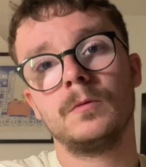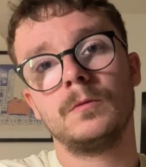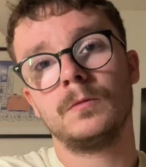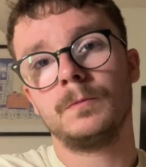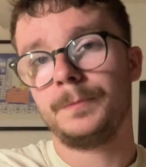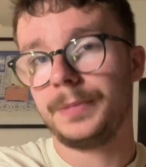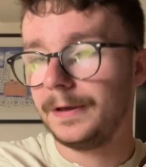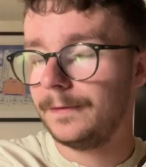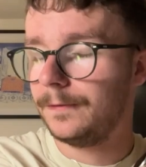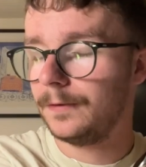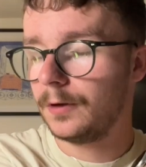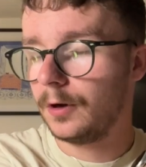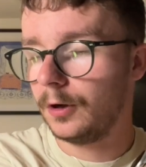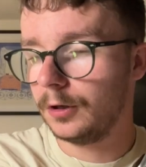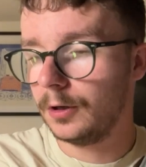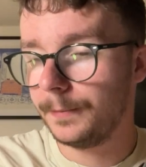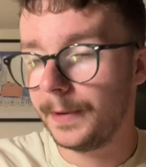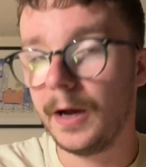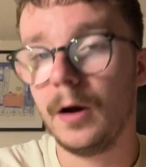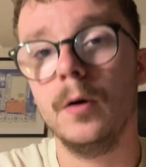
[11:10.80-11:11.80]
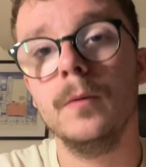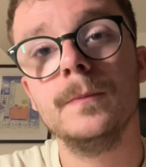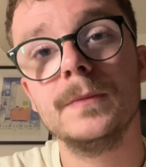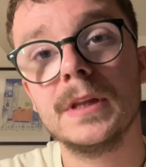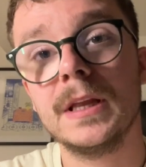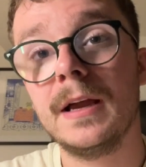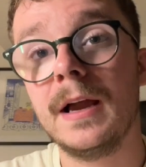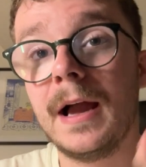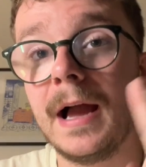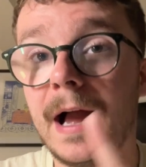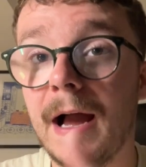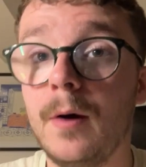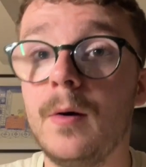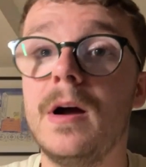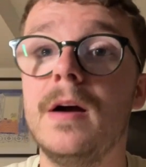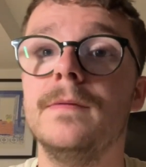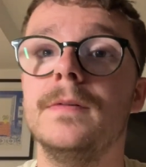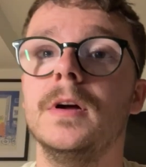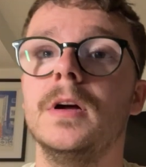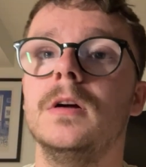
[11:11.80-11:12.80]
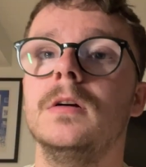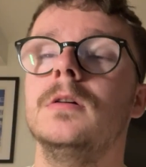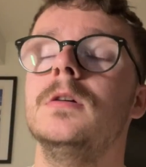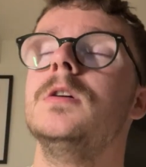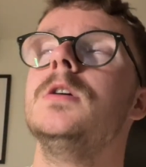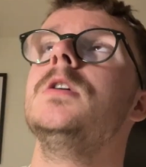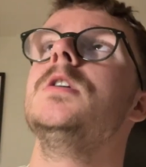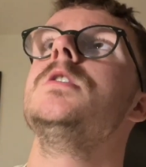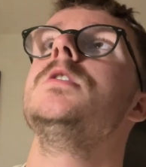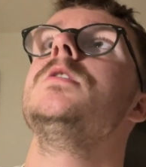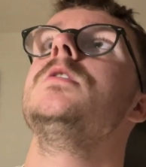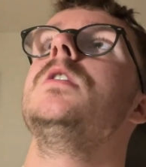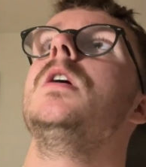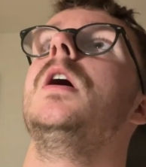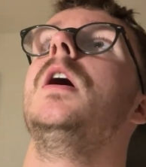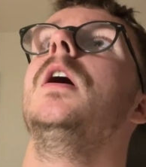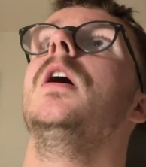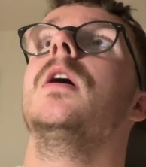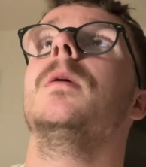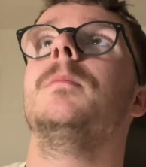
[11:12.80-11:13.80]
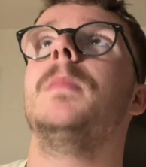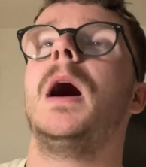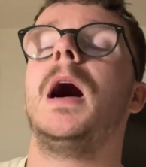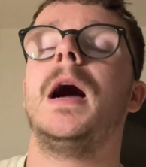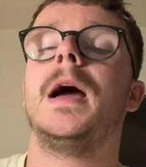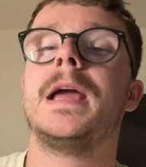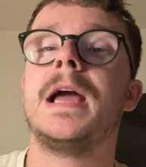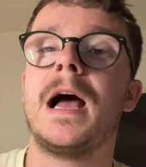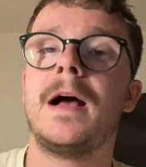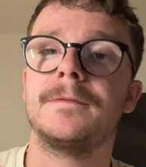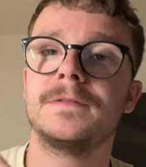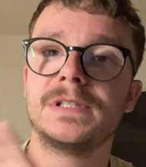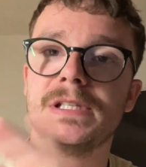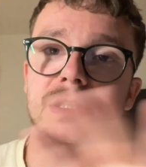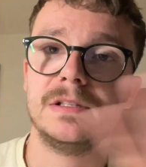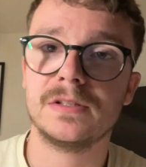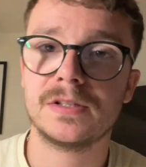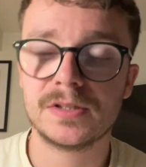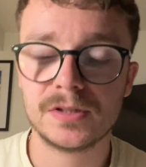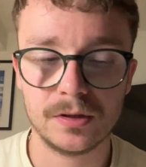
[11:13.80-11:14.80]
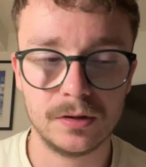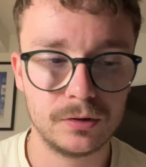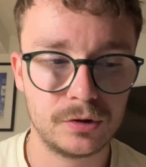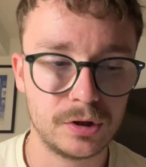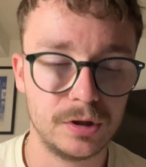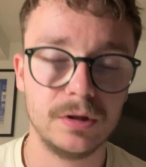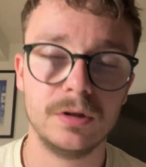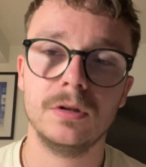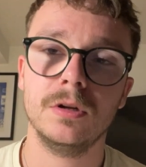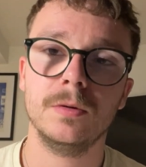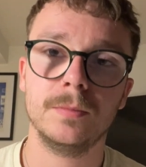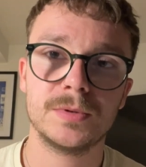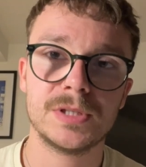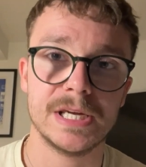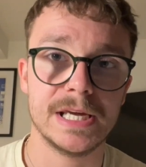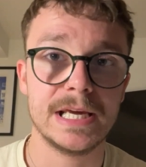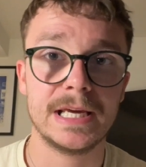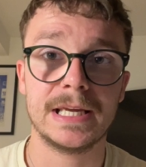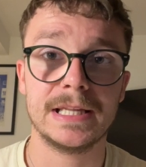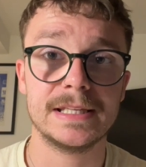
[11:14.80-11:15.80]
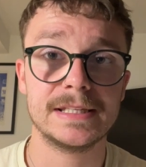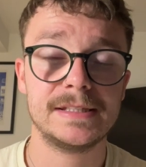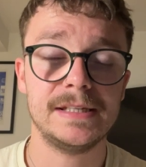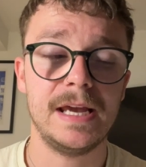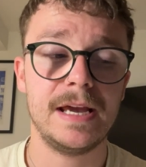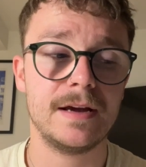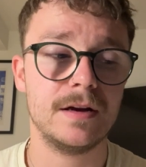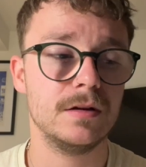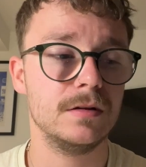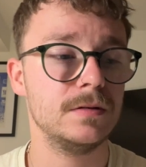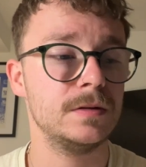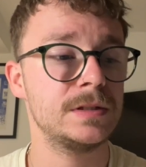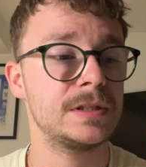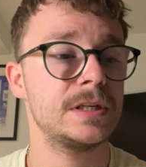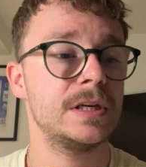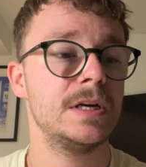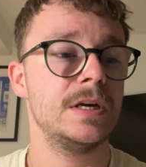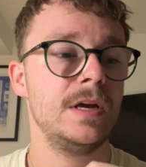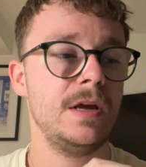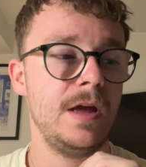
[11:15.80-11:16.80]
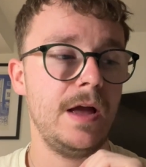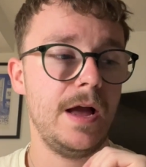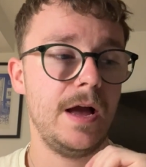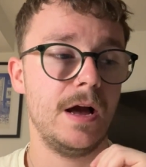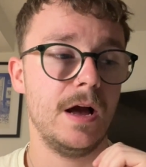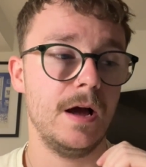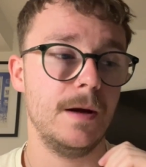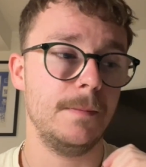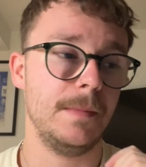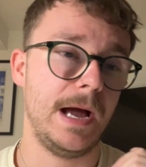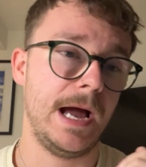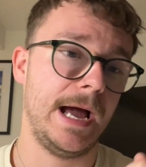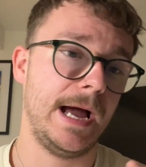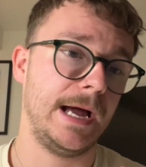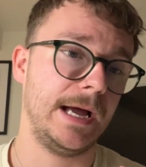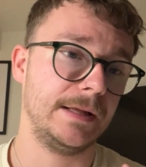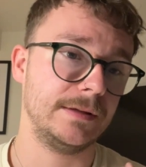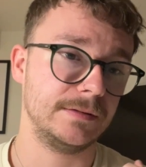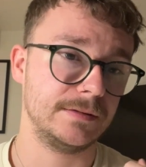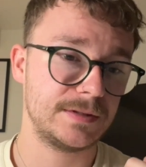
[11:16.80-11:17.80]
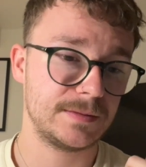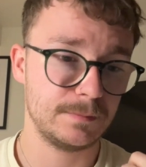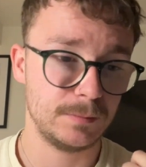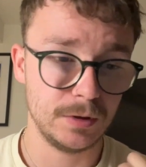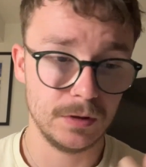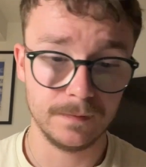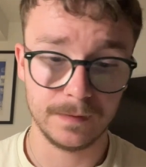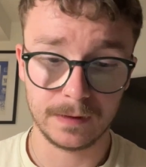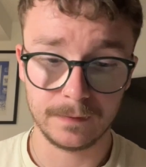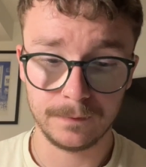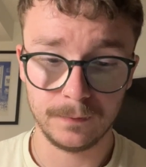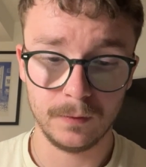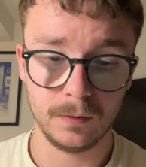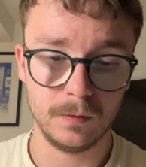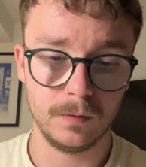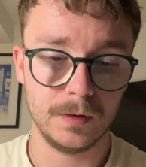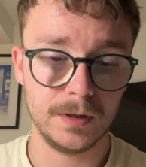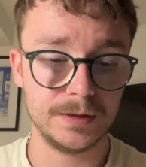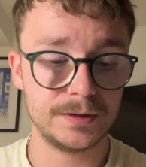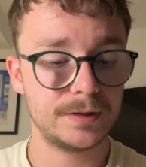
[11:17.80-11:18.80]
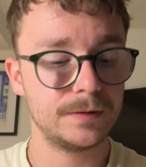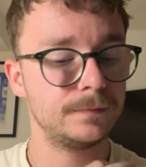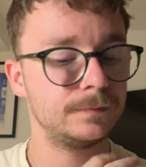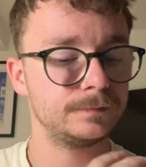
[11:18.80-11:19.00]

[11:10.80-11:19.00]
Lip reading: be forgotten about. However, I have seen such an uptake in sales, and moving forward,